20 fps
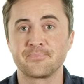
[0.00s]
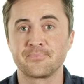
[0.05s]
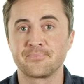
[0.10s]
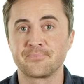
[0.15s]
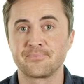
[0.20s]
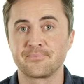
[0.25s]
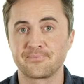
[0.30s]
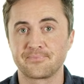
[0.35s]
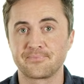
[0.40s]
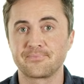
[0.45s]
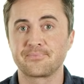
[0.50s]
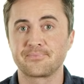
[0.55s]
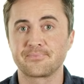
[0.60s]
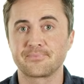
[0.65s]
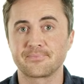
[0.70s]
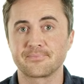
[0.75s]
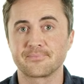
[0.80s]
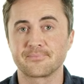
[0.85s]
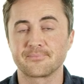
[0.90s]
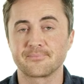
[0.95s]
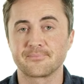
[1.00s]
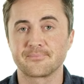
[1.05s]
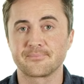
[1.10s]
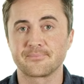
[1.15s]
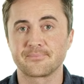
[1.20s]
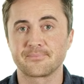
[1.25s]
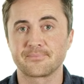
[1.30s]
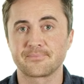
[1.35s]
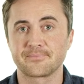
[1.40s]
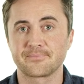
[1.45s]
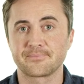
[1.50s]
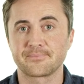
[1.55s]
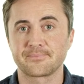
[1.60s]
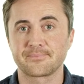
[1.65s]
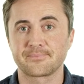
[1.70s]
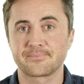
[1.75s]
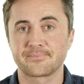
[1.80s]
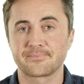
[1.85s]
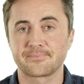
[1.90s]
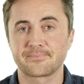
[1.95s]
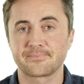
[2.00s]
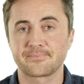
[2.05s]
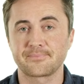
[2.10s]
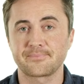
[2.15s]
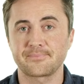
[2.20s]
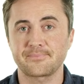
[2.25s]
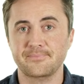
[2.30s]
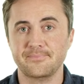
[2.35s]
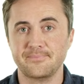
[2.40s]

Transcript: (not speaking)